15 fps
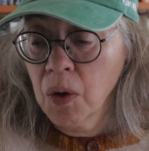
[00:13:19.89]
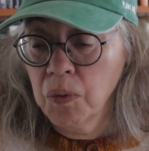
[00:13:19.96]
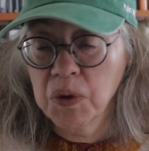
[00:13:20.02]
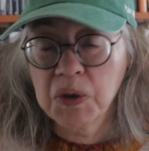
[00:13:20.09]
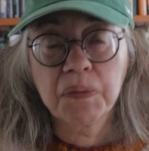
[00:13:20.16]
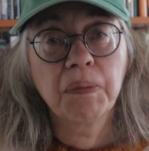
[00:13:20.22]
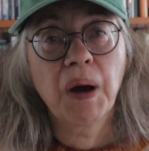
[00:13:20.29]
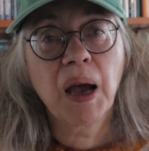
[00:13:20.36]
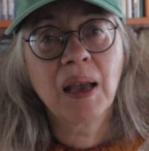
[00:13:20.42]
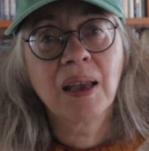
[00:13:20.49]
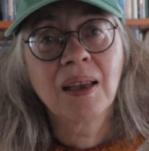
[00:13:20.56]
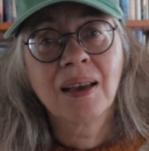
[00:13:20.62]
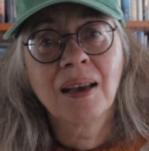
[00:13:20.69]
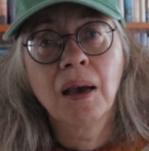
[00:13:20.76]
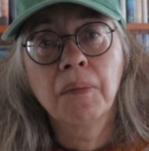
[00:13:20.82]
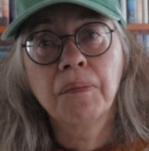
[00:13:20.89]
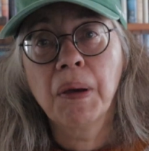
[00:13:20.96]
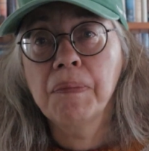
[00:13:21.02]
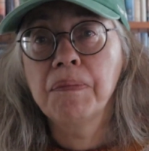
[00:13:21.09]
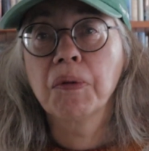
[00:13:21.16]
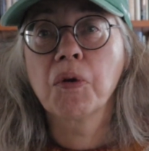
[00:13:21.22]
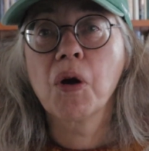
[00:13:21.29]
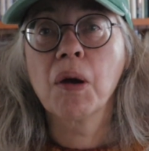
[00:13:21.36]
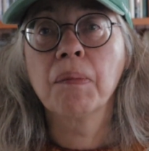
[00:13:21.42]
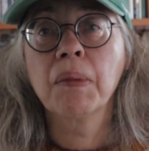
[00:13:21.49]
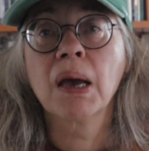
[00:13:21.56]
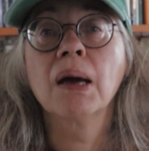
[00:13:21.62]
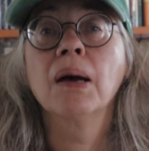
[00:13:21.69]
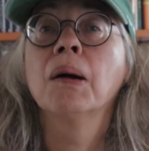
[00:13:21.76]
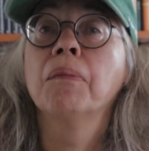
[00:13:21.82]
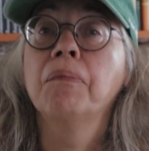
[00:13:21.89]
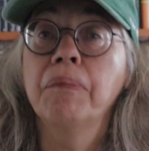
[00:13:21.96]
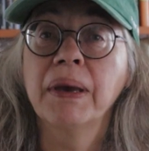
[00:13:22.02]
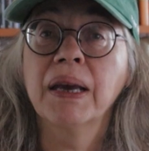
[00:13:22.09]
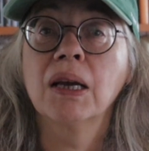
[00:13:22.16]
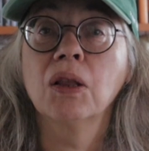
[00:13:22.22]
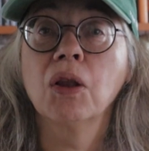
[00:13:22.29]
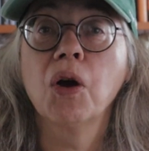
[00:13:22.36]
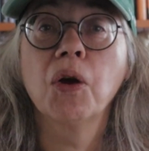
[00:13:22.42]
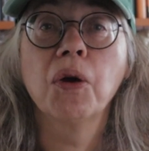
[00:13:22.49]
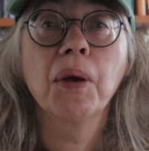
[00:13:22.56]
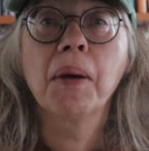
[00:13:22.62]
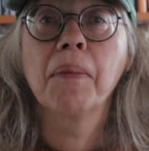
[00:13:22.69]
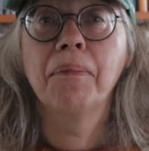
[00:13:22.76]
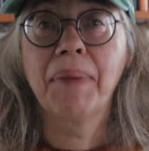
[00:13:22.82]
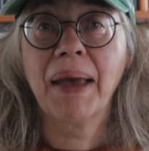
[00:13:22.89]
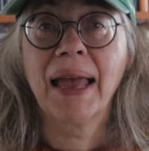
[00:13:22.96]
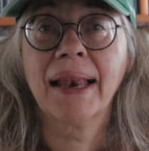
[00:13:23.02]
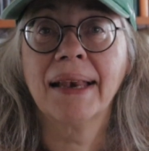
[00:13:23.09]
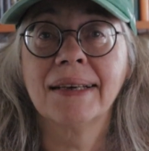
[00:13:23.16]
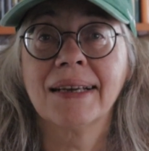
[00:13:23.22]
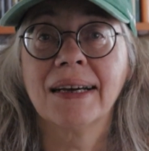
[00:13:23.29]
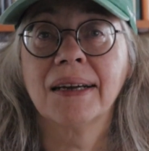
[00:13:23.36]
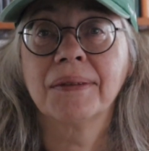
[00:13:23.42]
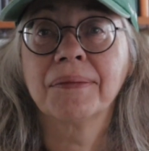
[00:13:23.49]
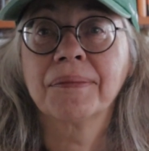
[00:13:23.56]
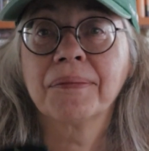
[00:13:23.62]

was my Peperomia Piccolo Banda.